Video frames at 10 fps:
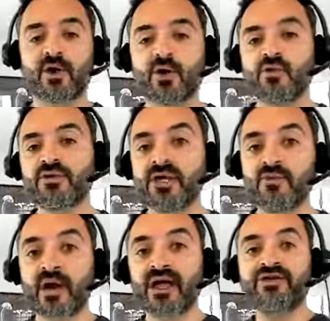only
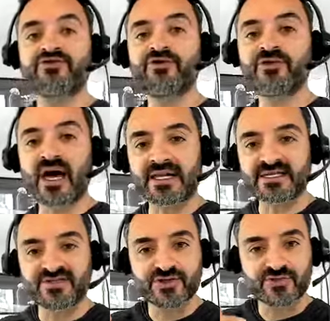way to do that
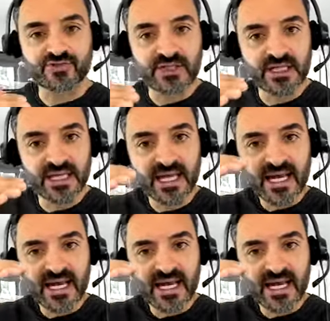is to really